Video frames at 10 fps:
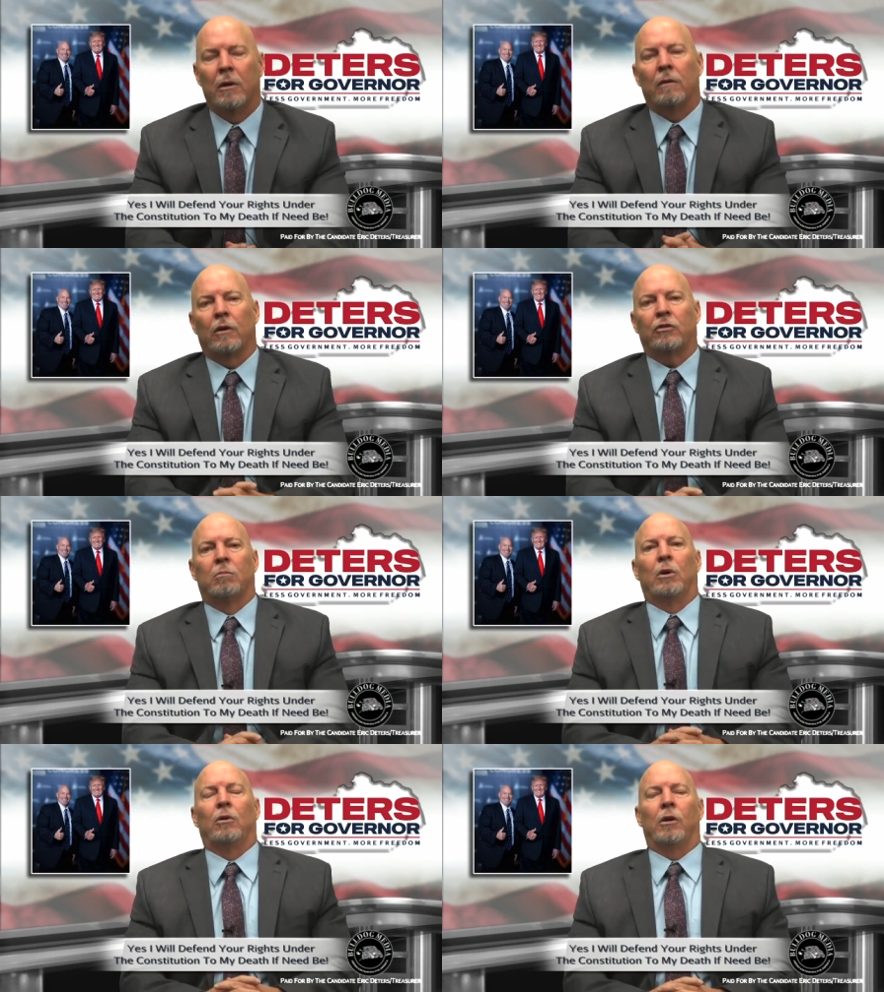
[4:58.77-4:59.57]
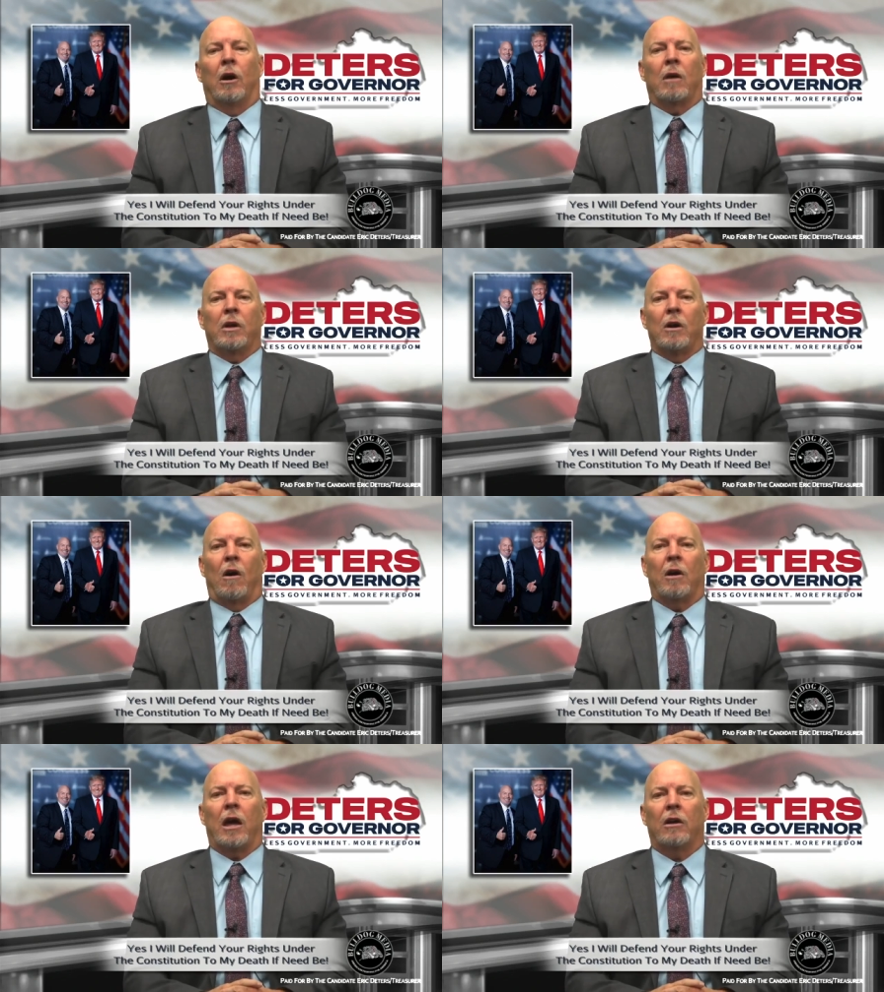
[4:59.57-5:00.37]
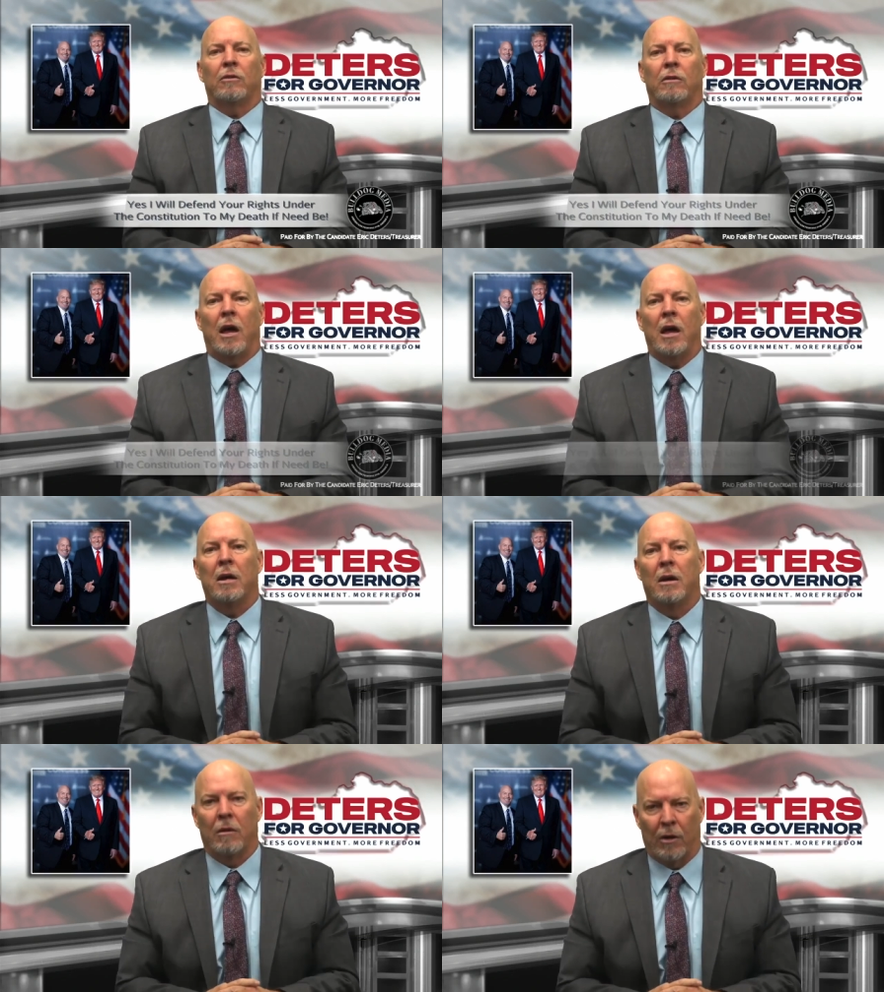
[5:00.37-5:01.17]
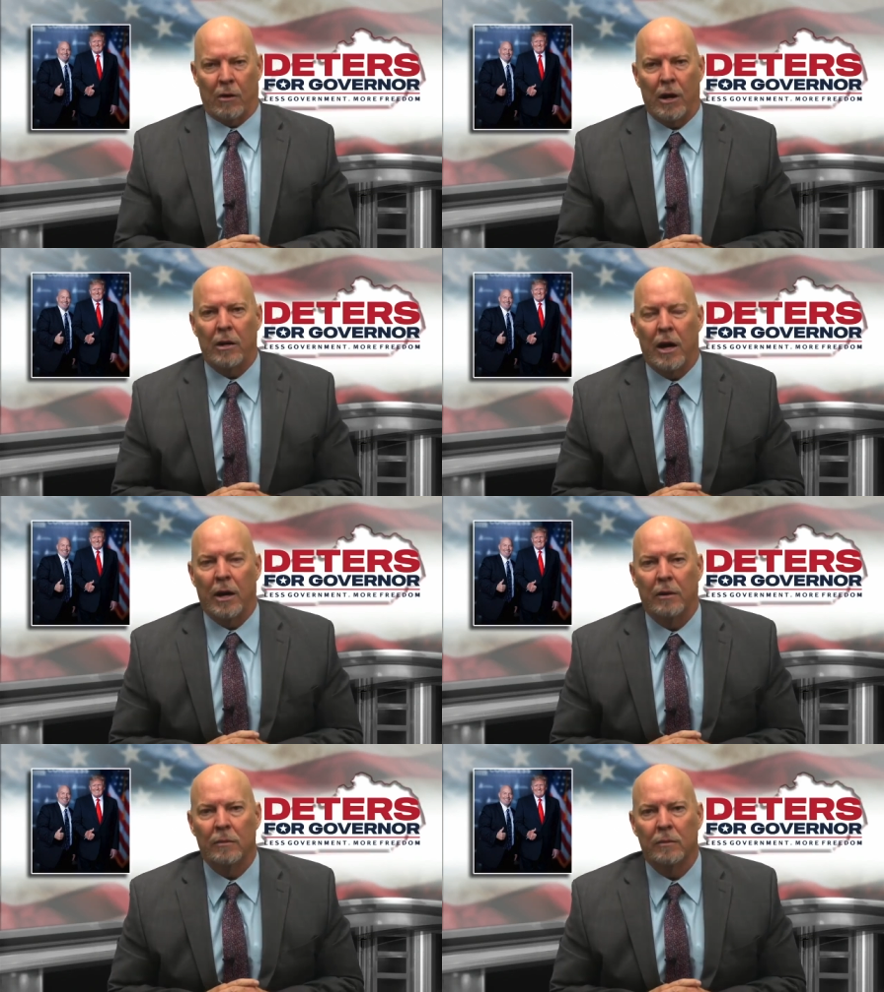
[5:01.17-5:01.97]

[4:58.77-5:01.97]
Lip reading: This is the Bulldog. Every dog has their day. Have a great day.